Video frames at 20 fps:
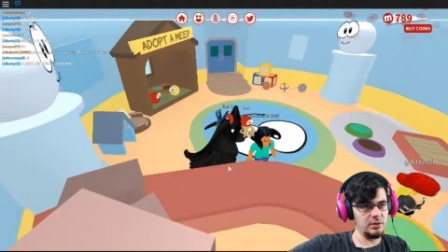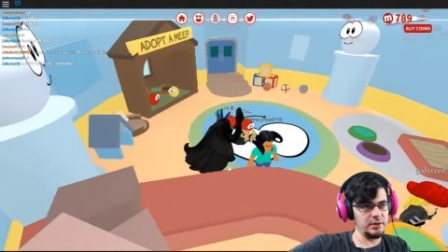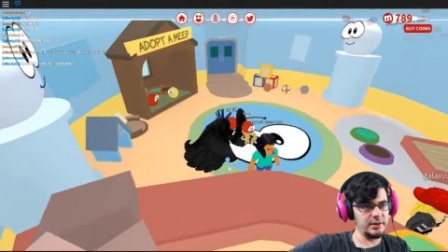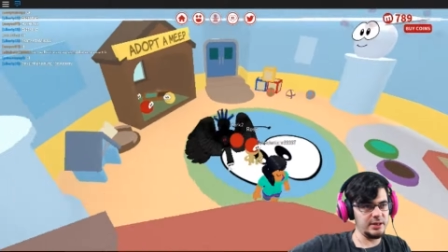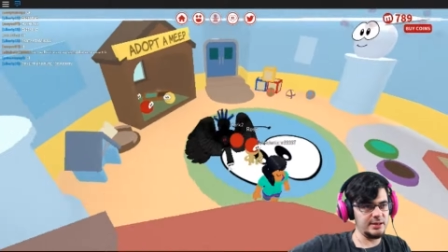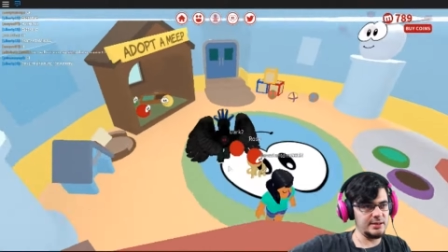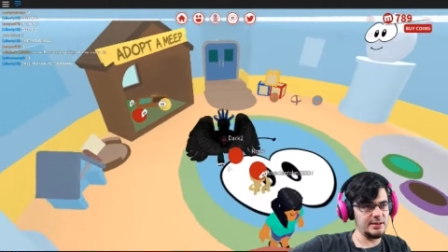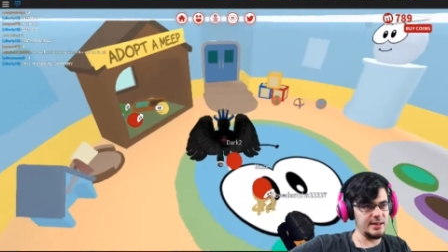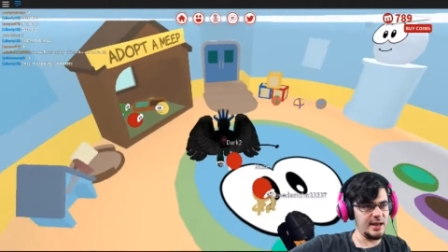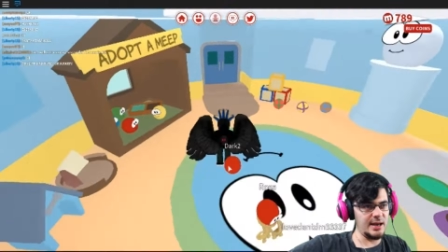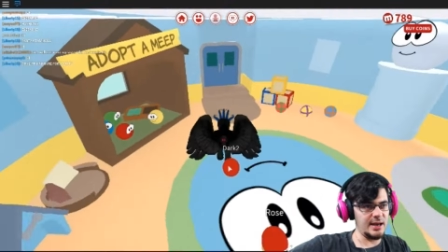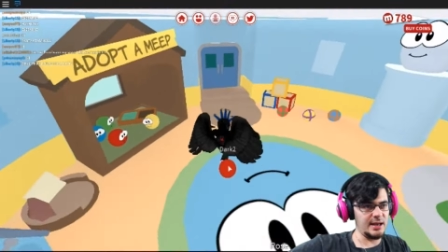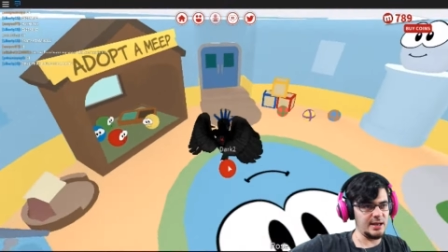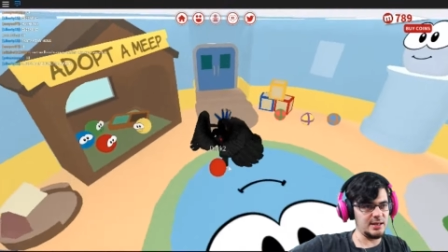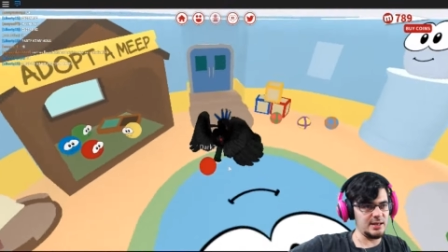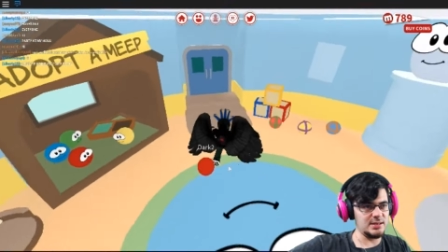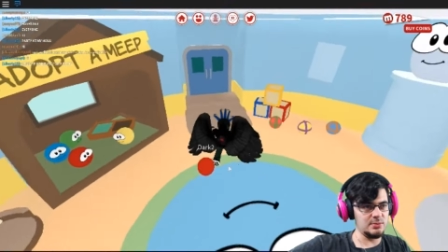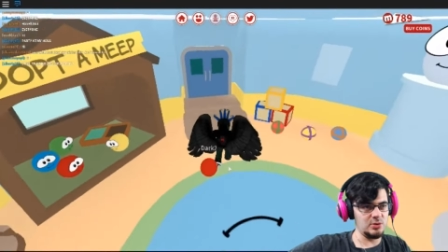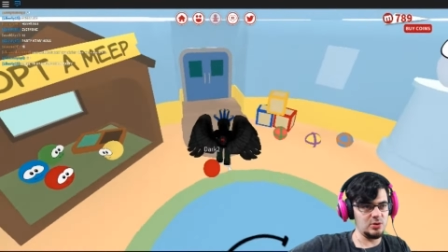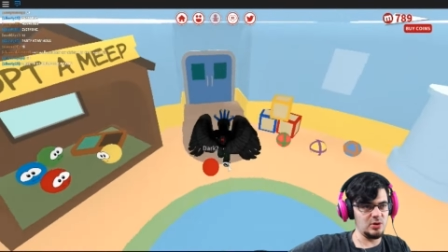look at that. I
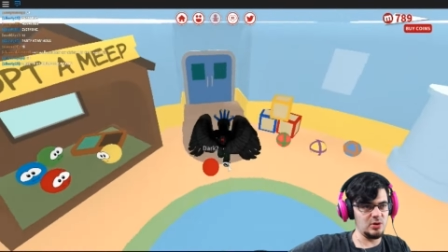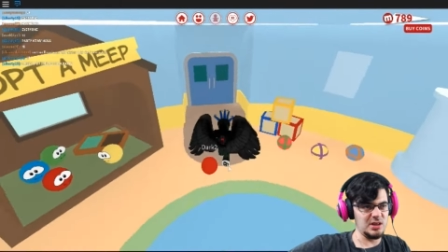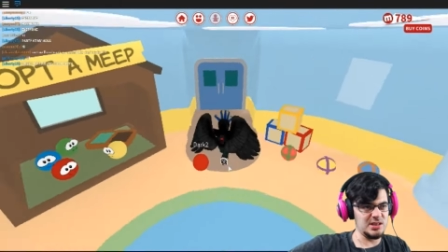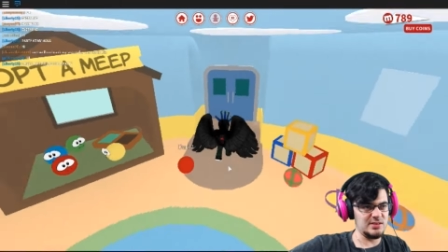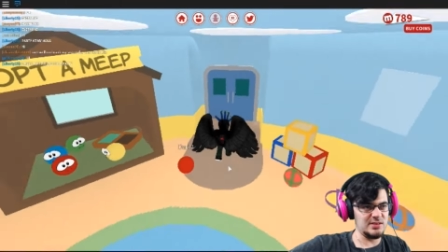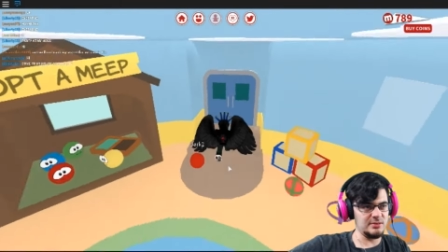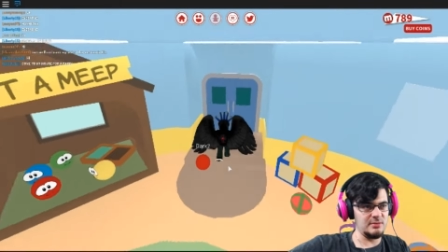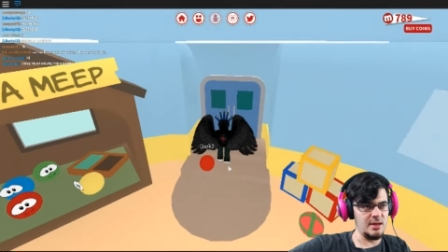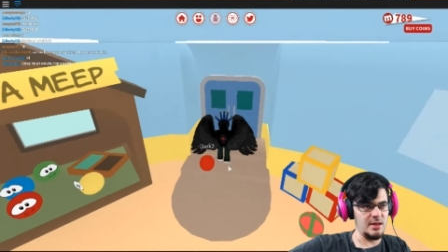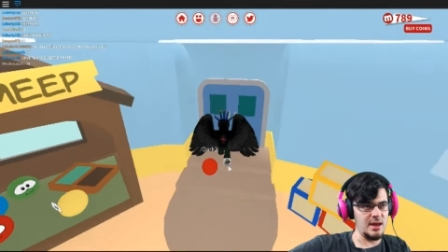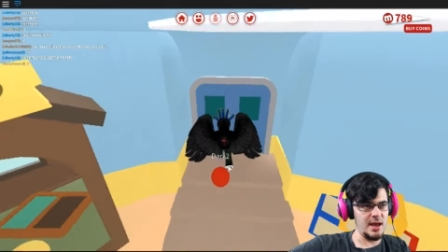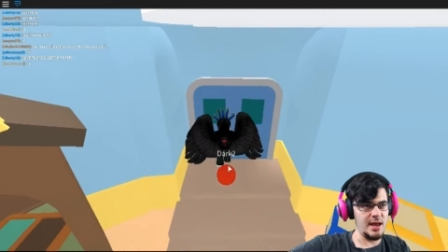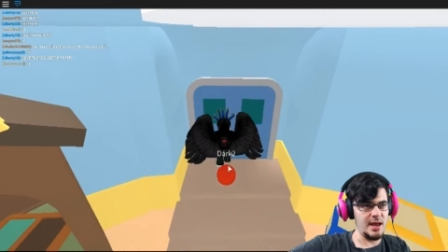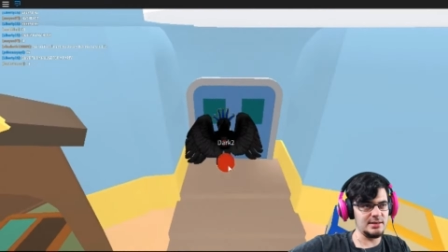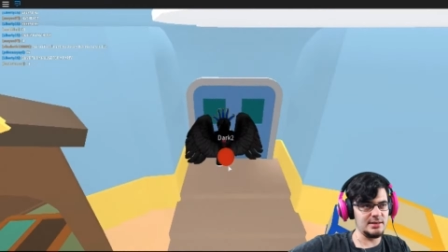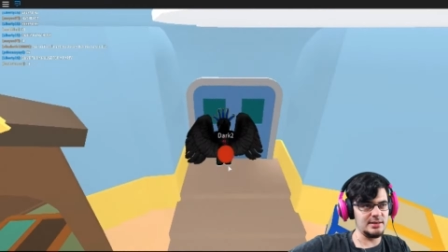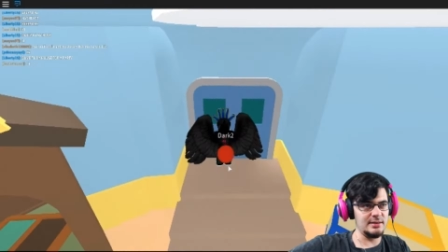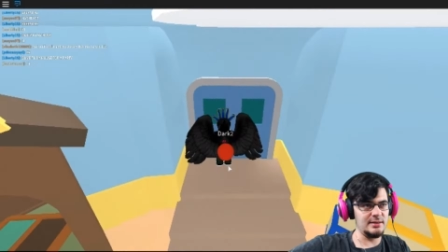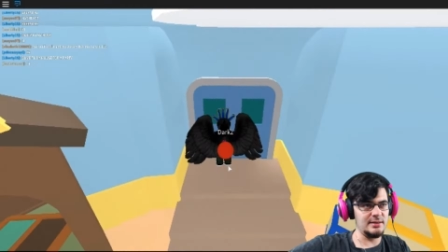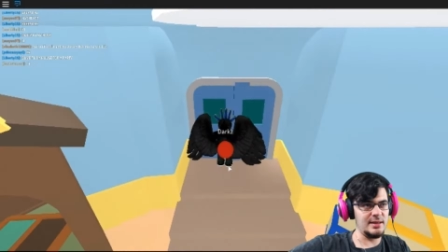got some coins from
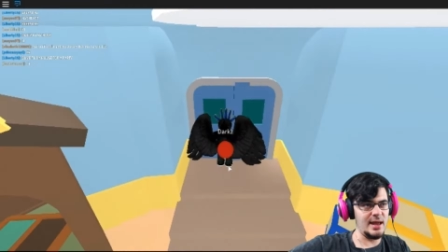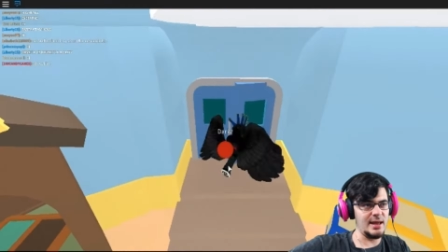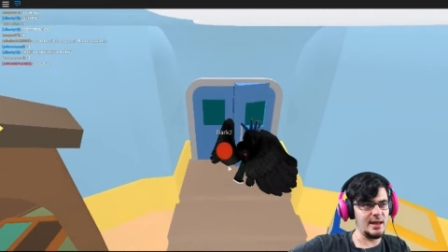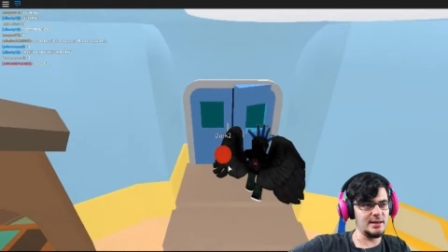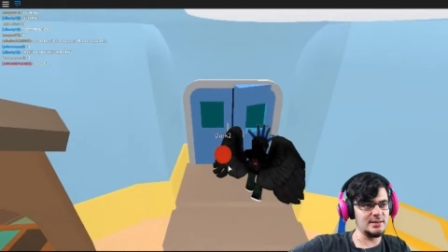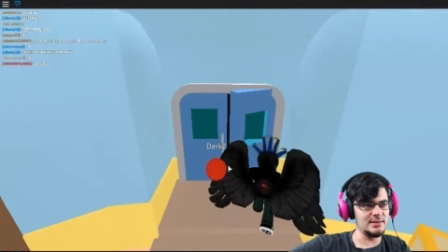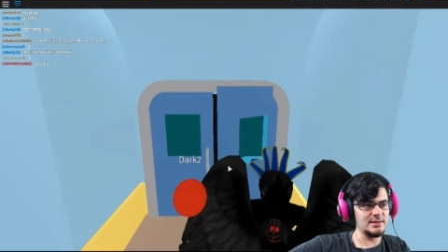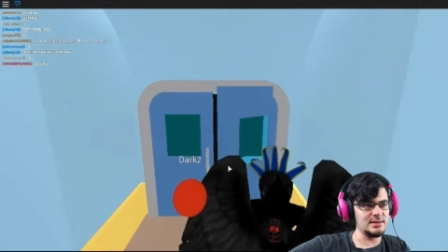that, so that